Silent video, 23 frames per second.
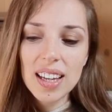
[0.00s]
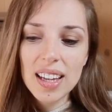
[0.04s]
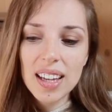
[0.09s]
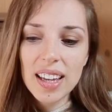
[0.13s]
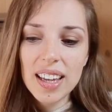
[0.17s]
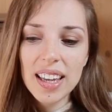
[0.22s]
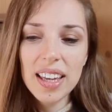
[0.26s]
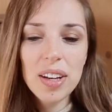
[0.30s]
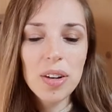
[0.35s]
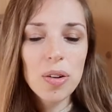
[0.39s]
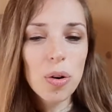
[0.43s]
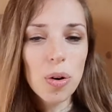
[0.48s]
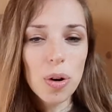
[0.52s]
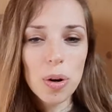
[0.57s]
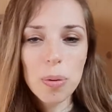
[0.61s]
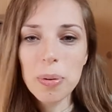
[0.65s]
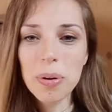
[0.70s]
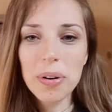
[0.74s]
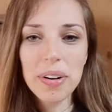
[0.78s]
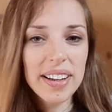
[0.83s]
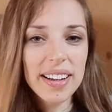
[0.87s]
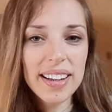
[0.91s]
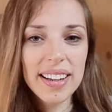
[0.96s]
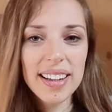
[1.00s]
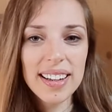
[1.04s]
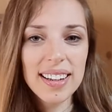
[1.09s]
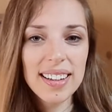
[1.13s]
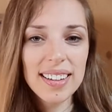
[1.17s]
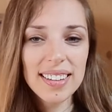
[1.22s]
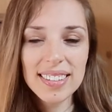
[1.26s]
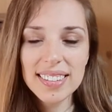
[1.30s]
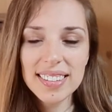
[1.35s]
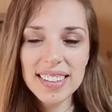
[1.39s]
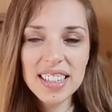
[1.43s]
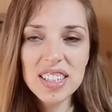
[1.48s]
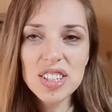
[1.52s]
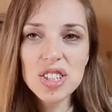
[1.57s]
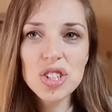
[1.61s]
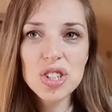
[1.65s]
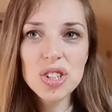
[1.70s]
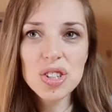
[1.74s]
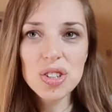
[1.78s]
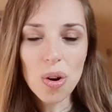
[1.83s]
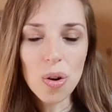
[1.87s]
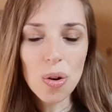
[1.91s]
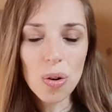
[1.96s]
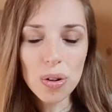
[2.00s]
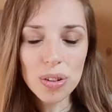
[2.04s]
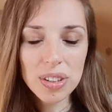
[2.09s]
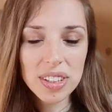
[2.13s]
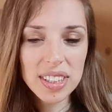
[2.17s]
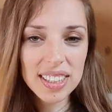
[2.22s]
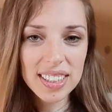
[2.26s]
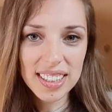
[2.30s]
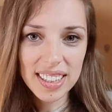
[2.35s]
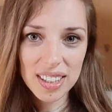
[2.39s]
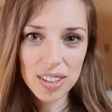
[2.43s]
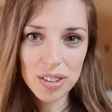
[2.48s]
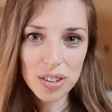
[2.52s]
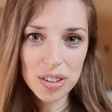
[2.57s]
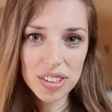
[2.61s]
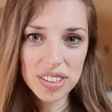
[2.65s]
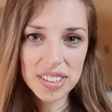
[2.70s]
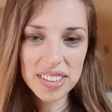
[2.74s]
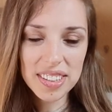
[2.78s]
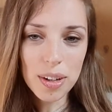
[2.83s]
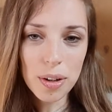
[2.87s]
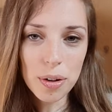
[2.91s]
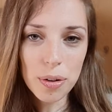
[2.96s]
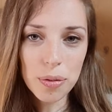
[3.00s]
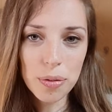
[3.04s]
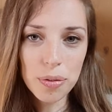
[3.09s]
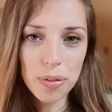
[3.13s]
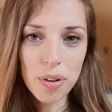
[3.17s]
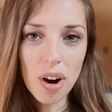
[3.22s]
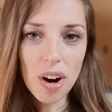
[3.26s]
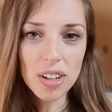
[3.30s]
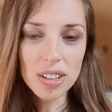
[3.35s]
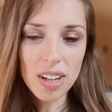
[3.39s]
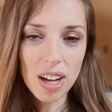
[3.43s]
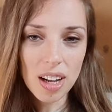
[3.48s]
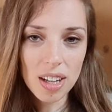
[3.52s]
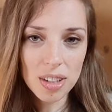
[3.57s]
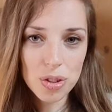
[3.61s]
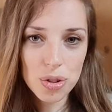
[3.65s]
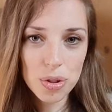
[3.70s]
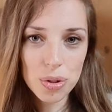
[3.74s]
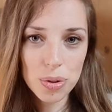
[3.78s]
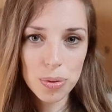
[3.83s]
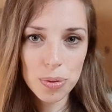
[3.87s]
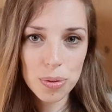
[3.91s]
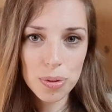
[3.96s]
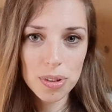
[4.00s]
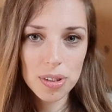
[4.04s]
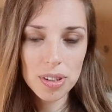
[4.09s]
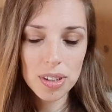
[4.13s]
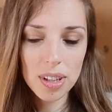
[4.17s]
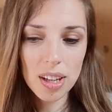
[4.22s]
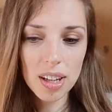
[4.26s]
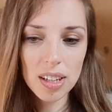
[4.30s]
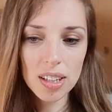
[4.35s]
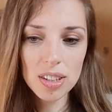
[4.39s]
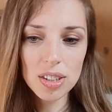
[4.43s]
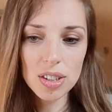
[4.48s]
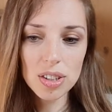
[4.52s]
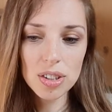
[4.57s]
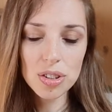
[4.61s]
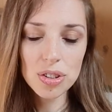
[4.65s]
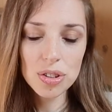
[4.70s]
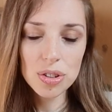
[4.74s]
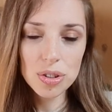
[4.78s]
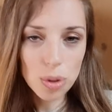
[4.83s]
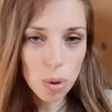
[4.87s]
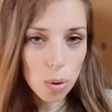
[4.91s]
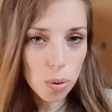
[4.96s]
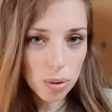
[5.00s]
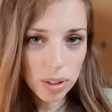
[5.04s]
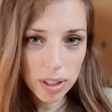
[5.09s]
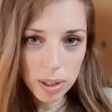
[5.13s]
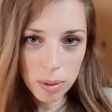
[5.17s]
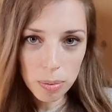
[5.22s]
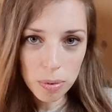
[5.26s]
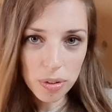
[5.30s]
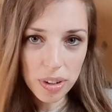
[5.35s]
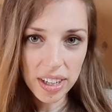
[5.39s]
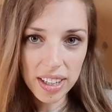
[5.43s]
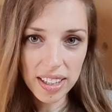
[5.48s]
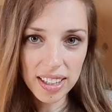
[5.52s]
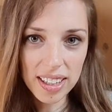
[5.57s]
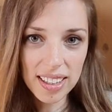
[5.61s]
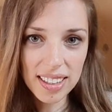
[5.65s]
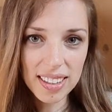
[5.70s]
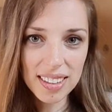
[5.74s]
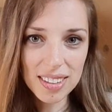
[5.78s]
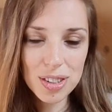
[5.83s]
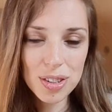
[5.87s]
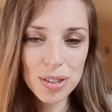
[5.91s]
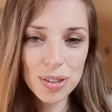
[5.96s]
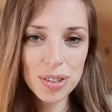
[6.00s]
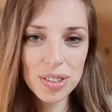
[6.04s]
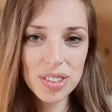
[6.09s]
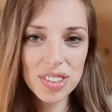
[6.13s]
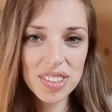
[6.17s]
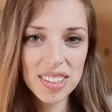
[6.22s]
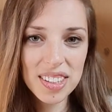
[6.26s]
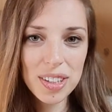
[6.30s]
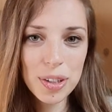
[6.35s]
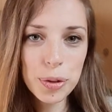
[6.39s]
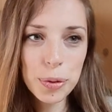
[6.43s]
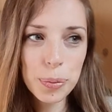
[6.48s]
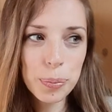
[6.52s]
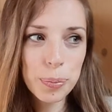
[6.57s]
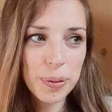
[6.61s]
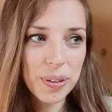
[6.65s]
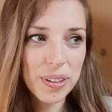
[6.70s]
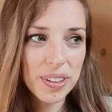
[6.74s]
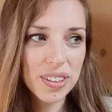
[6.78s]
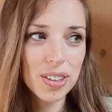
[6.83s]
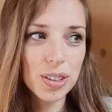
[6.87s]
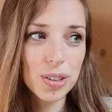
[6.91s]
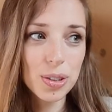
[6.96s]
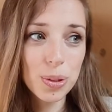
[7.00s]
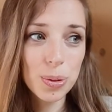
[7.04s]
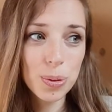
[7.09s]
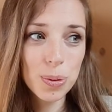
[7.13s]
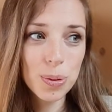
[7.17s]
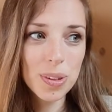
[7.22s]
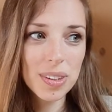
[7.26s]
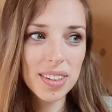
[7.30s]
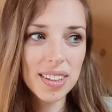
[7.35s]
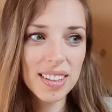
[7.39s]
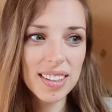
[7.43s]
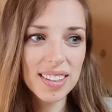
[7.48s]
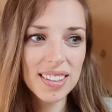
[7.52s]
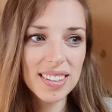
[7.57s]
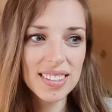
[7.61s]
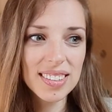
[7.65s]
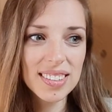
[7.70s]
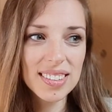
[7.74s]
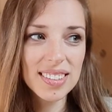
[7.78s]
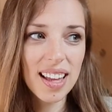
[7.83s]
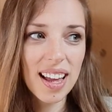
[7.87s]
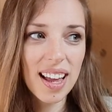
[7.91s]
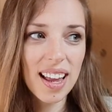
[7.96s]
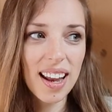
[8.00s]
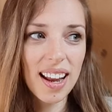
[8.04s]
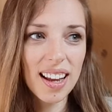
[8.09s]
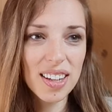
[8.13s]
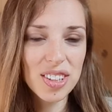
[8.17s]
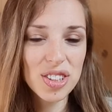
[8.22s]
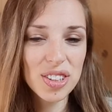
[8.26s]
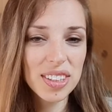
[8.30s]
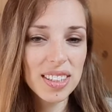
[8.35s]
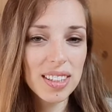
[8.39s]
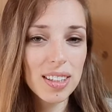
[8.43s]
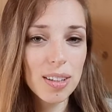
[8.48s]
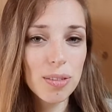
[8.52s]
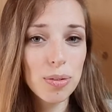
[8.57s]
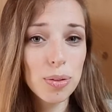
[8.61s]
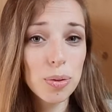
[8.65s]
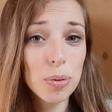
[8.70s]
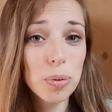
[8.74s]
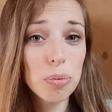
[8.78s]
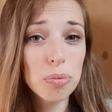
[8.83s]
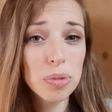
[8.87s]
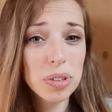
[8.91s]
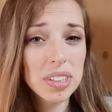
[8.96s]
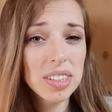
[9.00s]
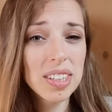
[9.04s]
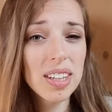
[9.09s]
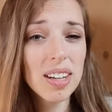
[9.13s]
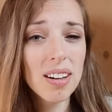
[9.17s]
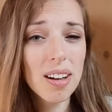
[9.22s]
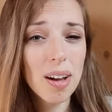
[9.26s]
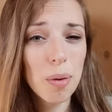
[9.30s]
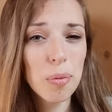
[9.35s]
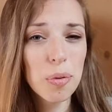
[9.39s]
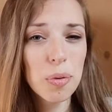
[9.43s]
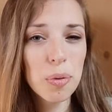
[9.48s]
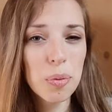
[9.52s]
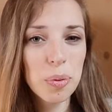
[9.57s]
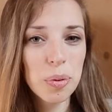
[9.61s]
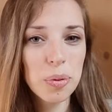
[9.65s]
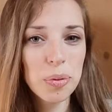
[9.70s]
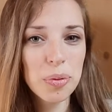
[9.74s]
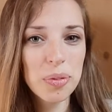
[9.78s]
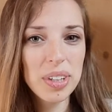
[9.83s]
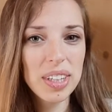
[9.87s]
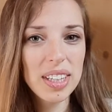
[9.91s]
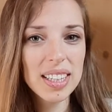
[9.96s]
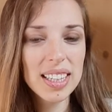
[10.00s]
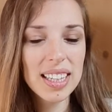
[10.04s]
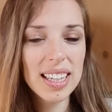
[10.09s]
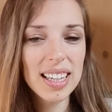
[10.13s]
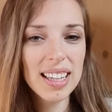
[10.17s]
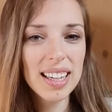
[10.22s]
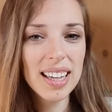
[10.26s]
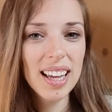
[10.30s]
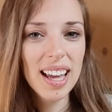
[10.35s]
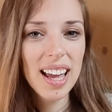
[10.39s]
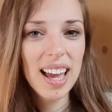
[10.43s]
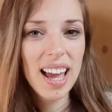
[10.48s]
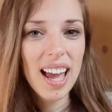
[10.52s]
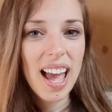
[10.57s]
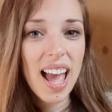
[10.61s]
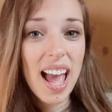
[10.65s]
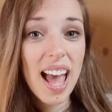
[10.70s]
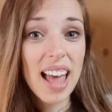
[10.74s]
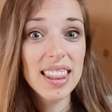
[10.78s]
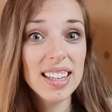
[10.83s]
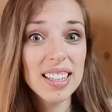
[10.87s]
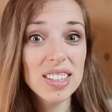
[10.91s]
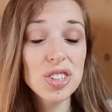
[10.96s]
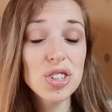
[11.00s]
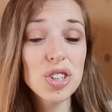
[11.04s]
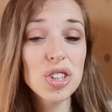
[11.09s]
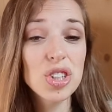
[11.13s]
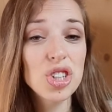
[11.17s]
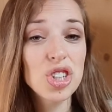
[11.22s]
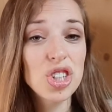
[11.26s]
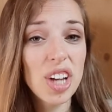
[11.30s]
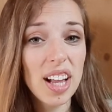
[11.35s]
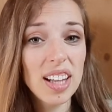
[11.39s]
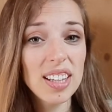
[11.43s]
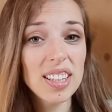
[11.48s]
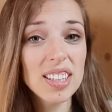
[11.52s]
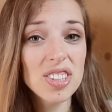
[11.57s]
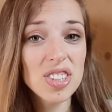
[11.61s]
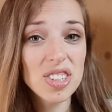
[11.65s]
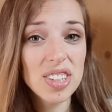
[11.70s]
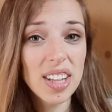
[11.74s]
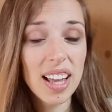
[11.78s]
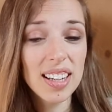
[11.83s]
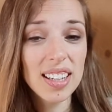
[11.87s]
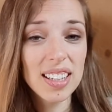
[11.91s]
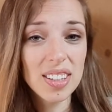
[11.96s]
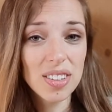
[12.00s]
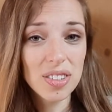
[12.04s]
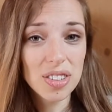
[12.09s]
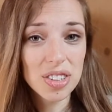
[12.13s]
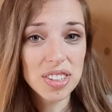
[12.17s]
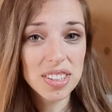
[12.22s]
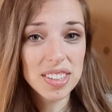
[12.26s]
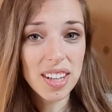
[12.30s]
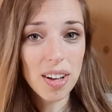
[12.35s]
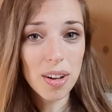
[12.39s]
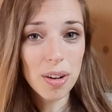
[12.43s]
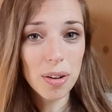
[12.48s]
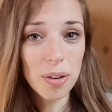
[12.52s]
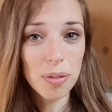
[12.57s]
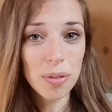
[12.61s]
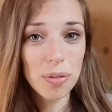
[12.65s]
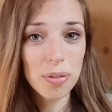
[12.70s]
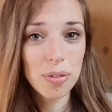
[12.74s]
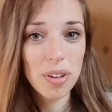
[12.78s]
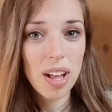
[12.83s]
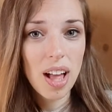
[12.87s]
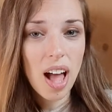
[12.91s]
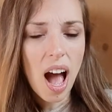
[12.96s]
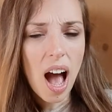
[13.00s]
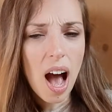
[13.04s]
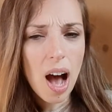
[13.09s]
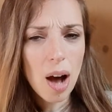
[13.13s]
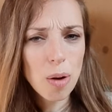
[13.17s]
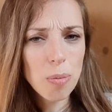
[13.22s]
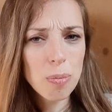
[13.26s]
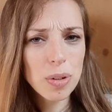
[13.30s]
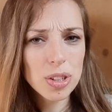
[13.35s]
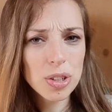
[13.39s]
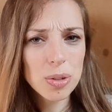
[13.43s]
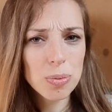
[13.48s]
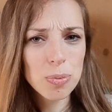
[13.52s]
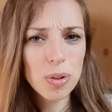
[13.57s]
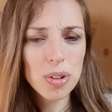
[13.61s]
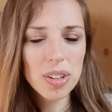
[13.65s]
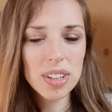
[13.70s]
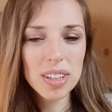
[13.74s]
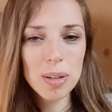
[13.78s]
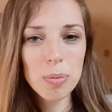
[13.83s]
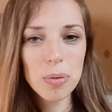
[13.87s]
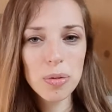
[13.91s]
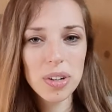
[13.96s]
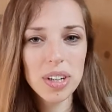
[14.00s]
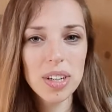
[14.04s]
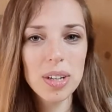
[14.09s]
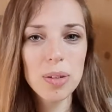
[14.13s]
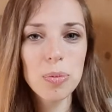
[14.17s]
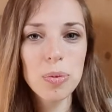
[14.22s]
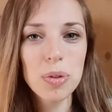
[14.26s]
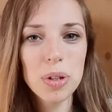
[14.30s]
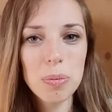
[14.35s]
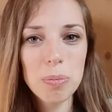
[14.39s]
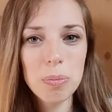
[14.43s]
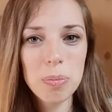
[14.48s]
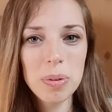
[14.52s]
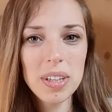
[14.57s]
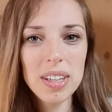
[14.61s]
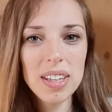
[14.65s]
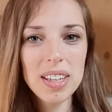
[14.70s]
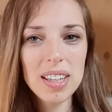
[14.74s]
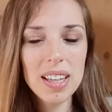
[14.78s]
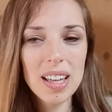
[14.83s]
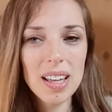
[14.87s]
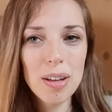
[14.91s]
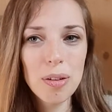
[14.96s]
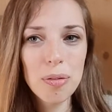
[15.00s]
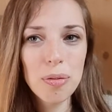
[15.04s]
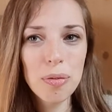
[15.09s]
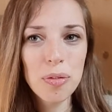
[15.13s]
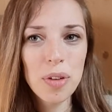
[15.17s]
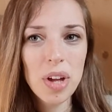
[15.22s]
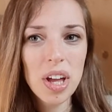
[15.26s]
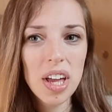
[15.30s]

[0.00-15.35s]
incorporated, installed in yourself are not truth. And it is so liberating to see your partner do things that actually give you a really uncomfortable feeling, and then to challenge that in yourself. How much more liberating would it be if